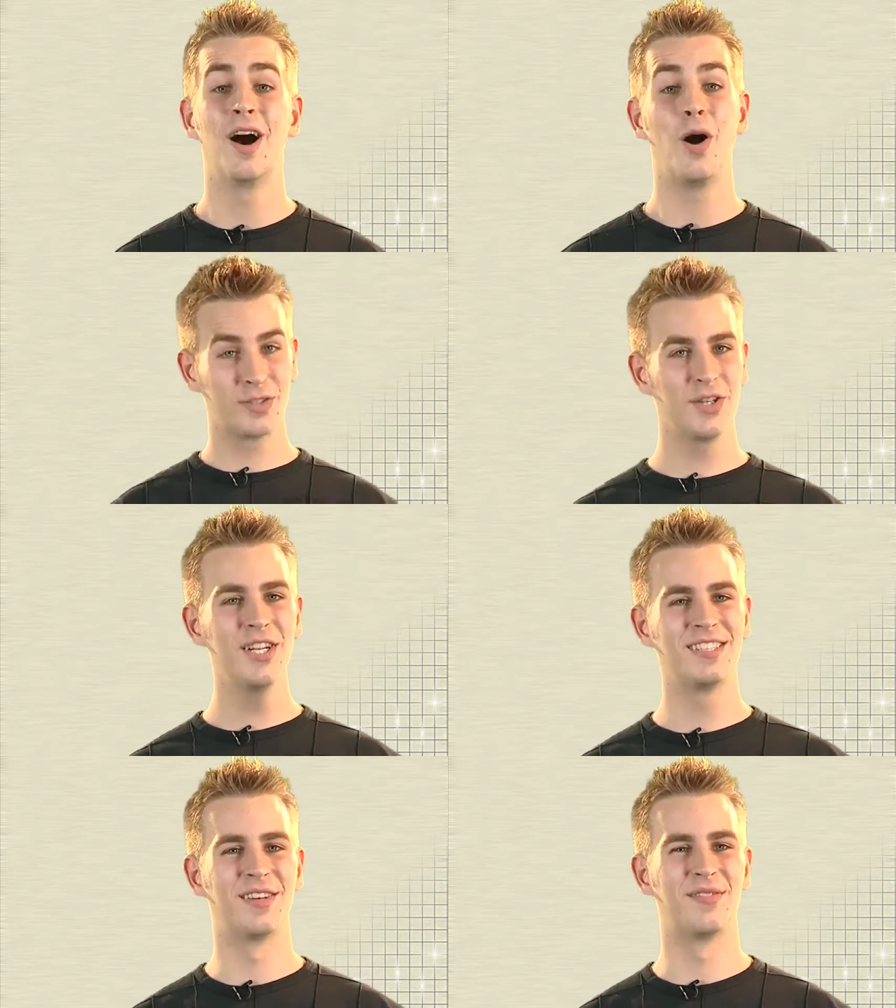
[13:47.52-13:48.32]

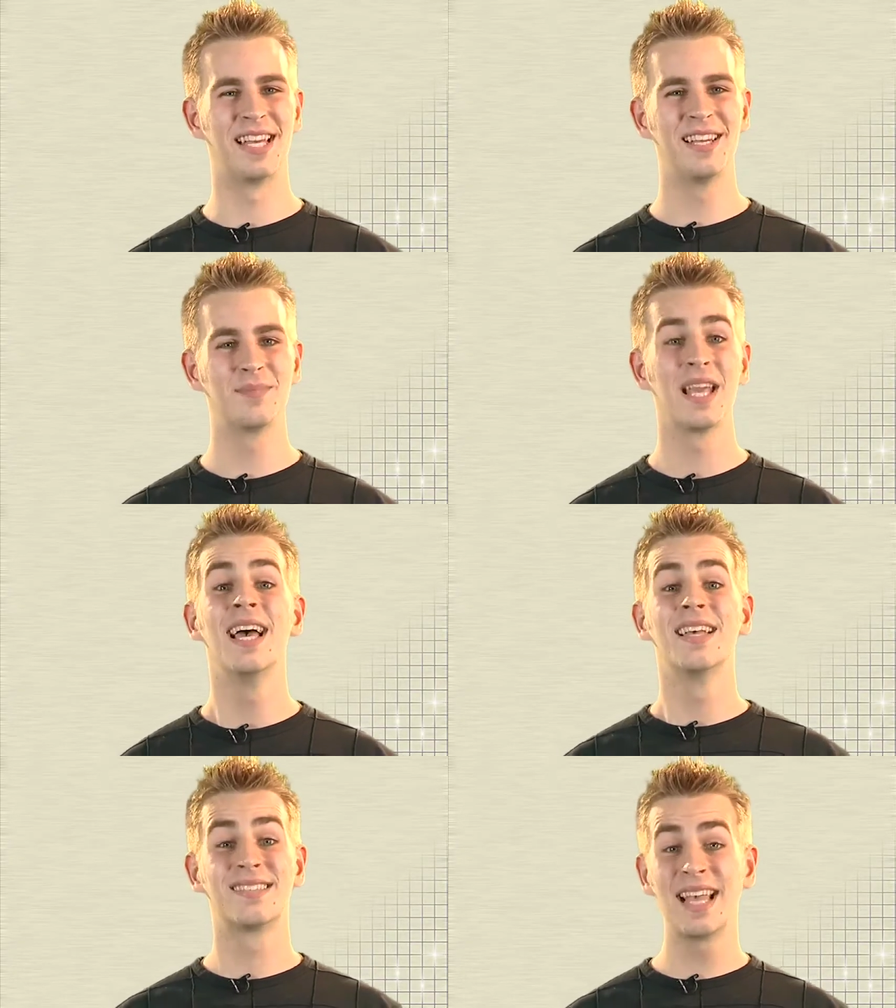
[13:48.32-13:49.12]
Alternatively,
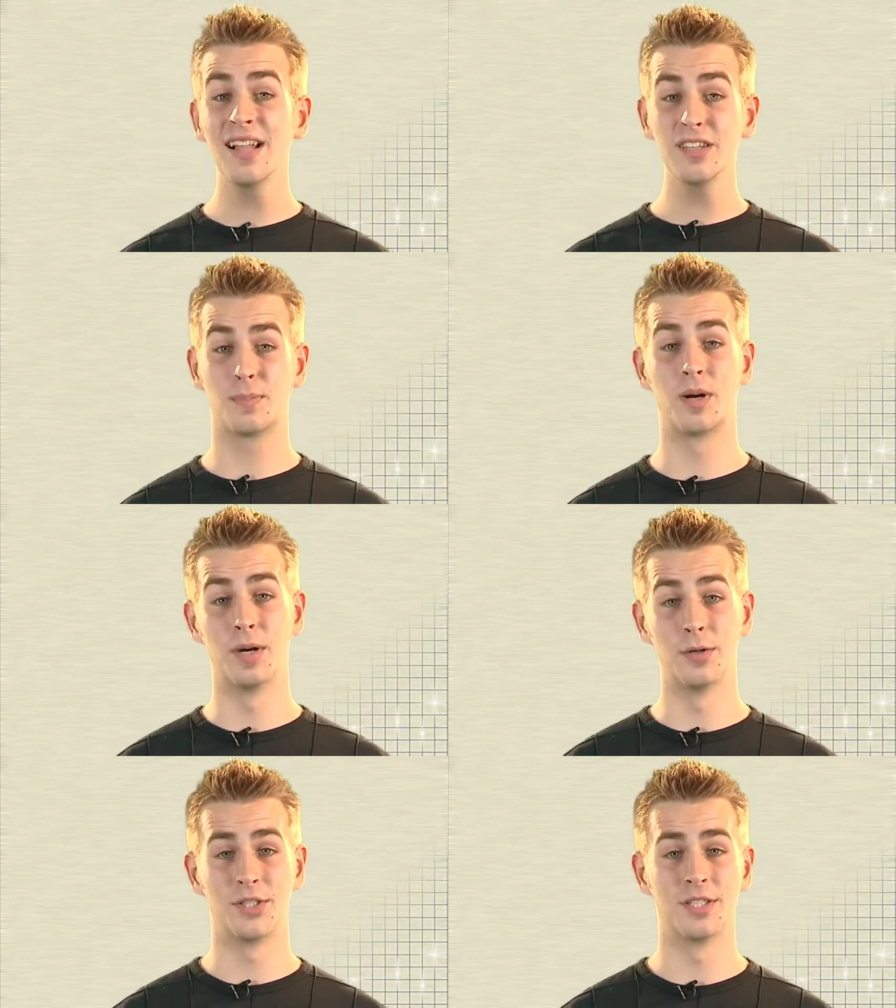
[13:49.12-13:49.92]
sales
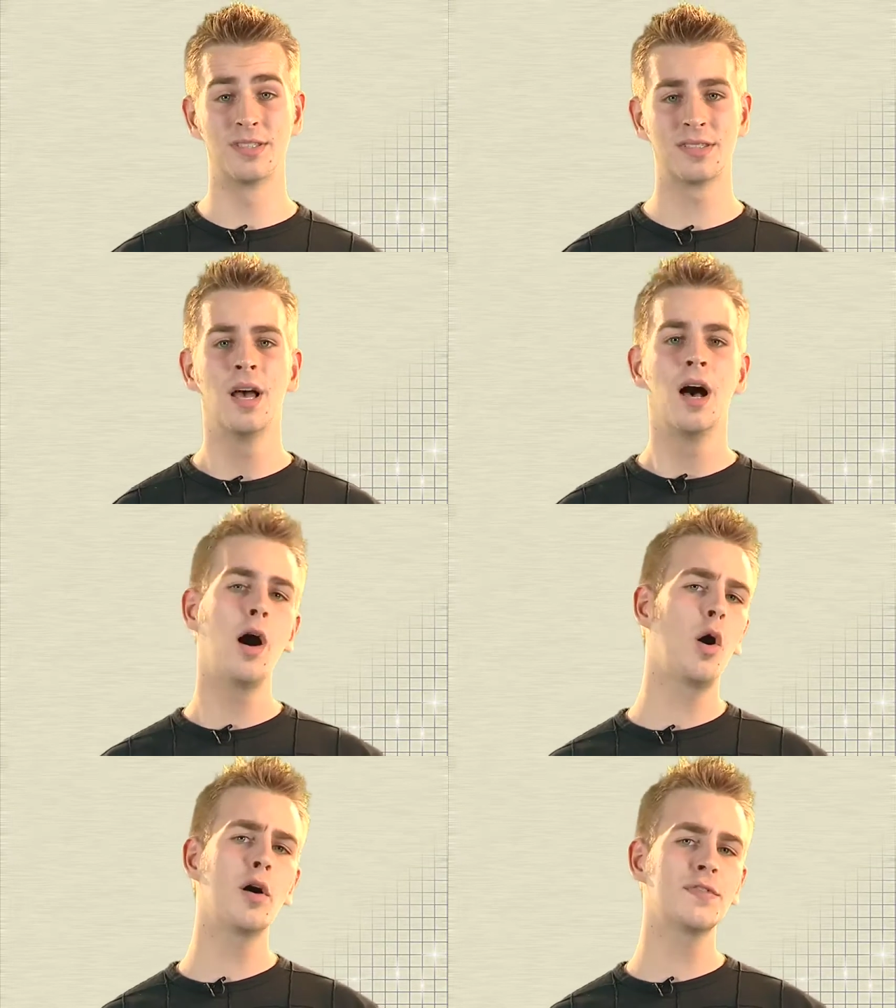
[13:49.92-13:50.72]
promotions
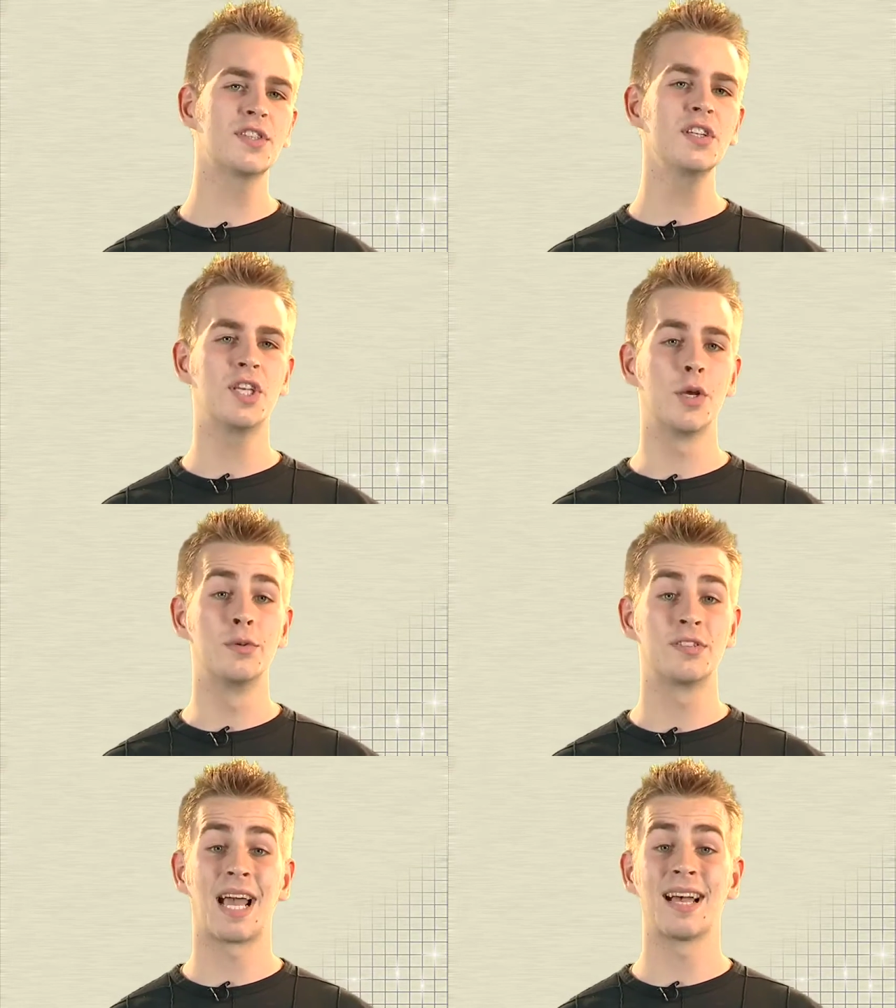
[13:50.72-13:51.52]
are often
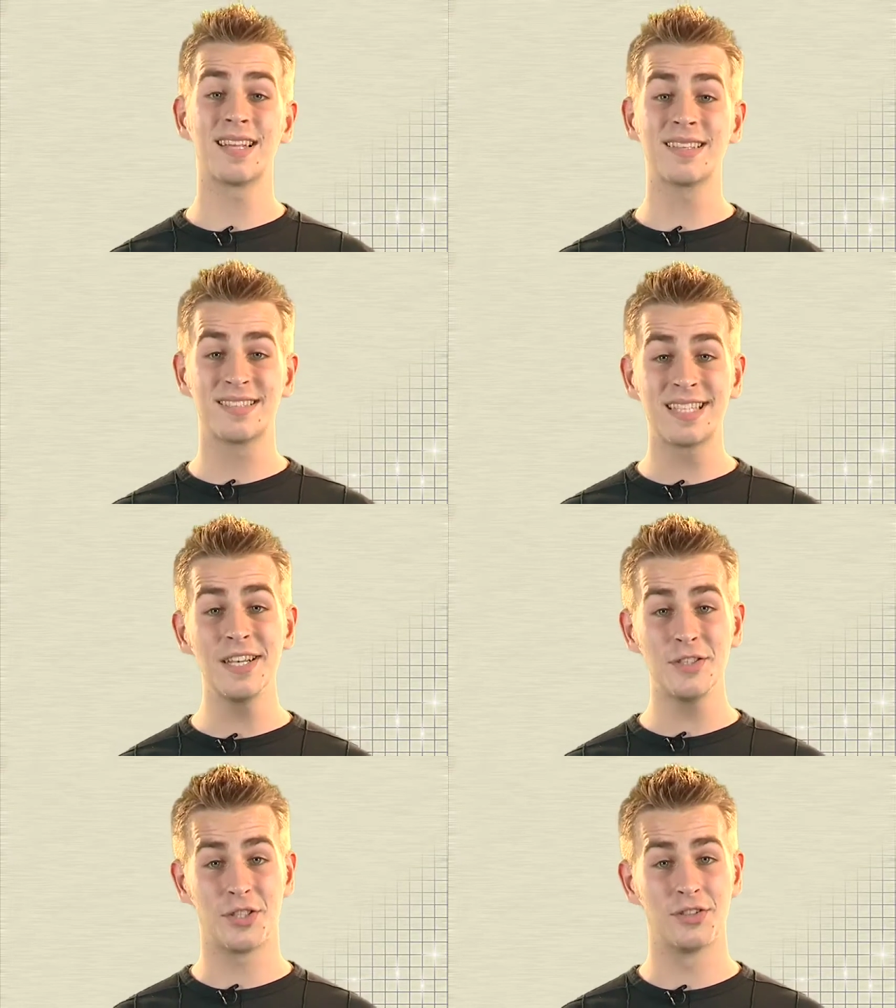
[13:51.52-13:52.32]
used as
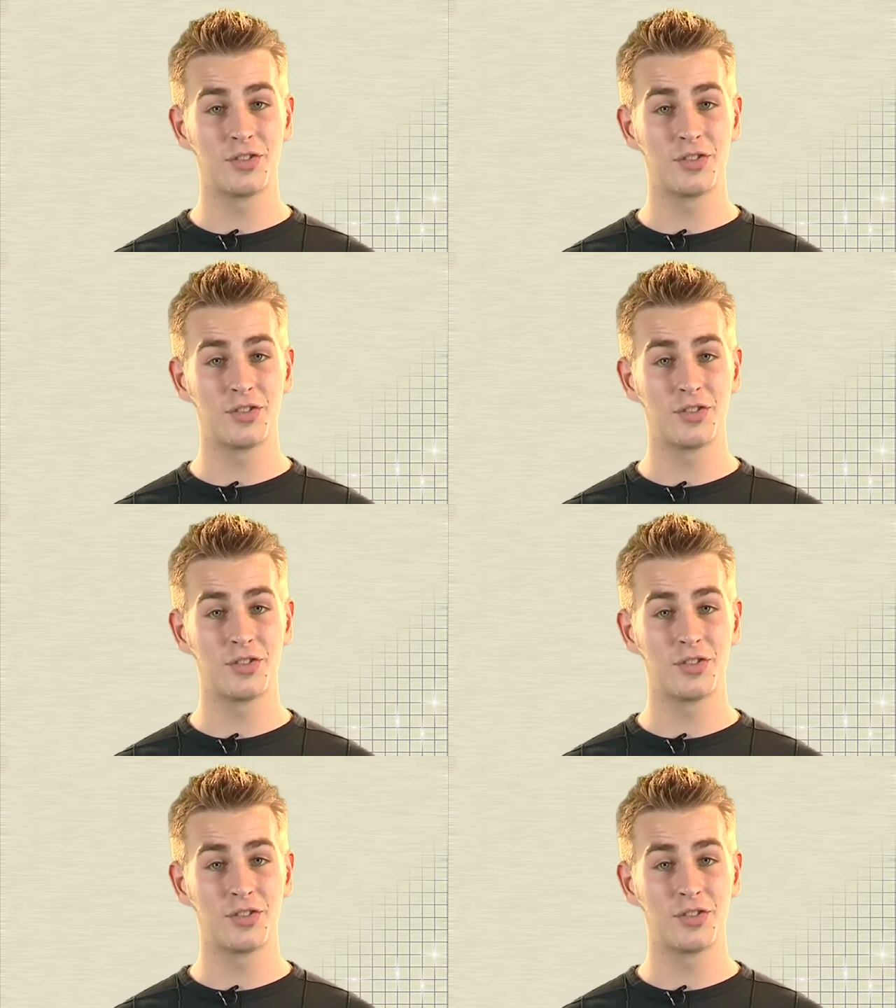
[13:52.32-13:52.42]
extension